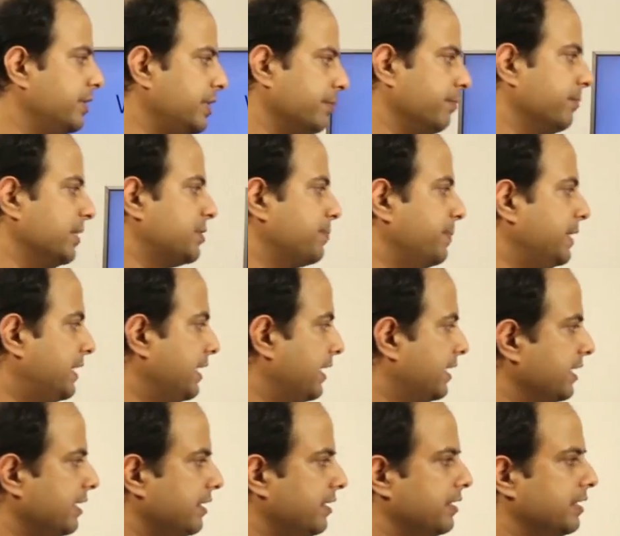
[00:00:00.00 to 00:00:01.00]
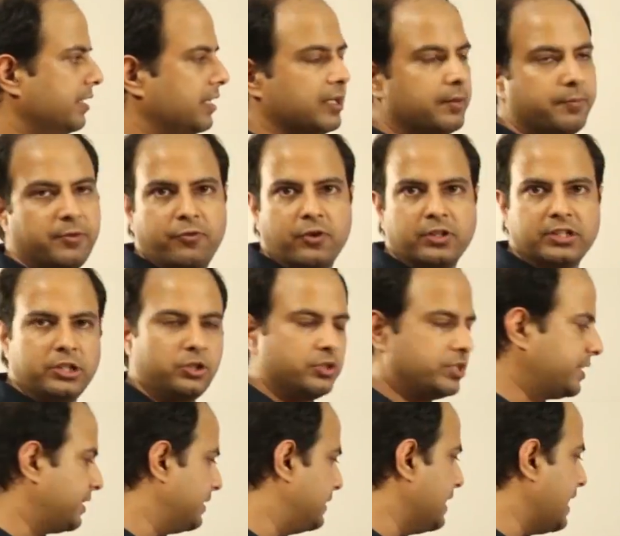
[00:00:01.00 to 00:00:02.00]
must be taken before the
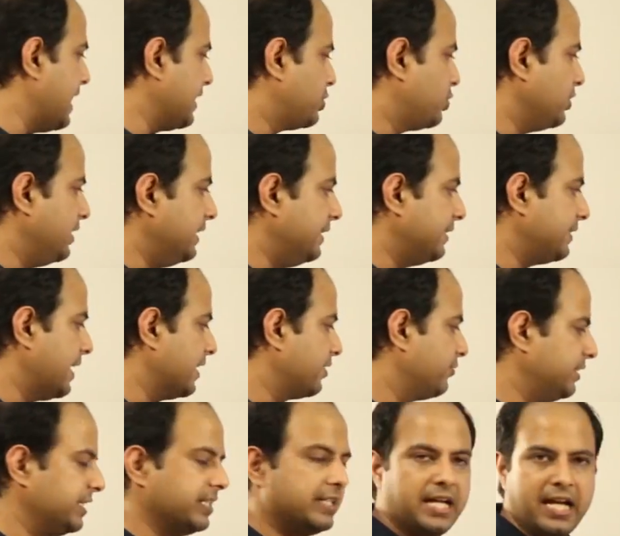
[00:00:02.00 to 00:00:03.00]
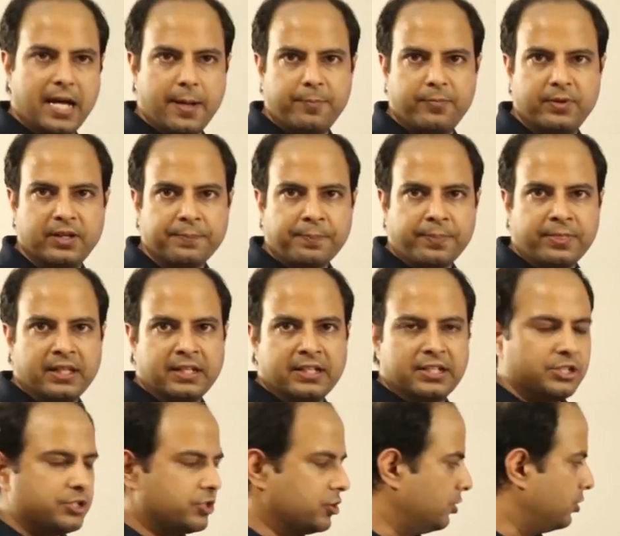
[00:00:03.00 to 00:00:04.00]
user can actually interact with an app.
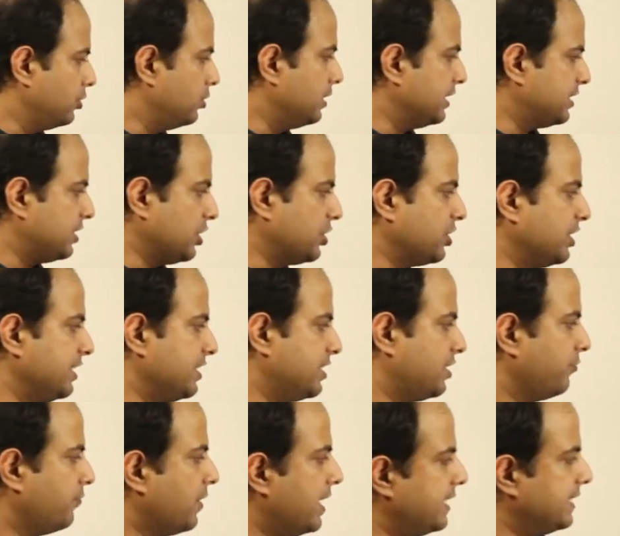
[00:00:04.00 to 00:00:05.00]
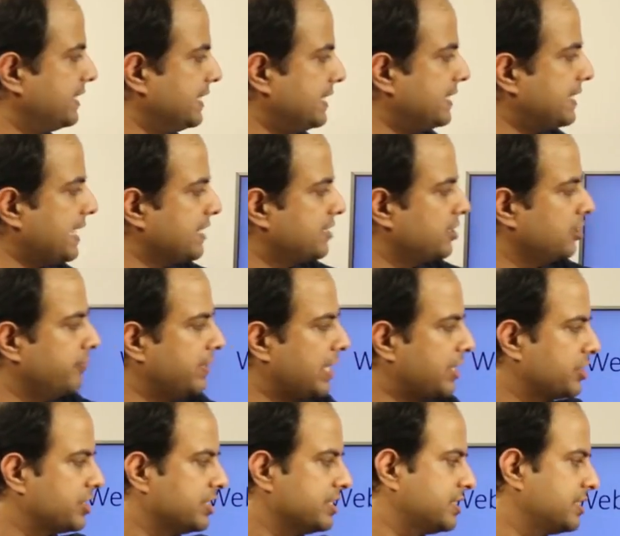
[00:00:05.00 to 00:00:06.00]
So a session is defined as the entire set of
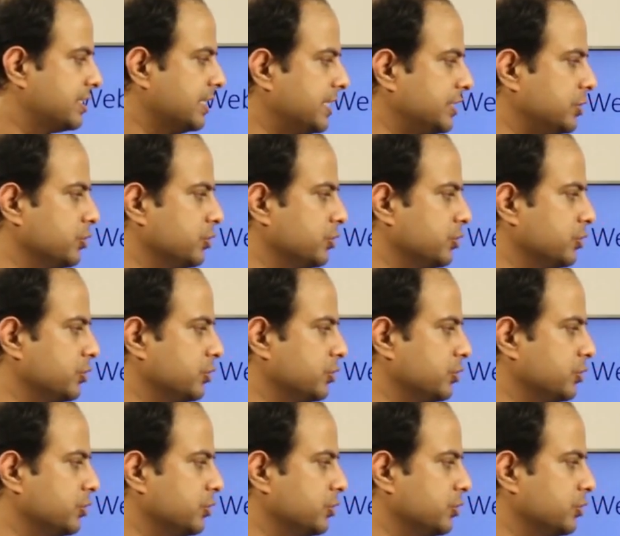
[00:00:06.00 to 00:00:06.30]
actions a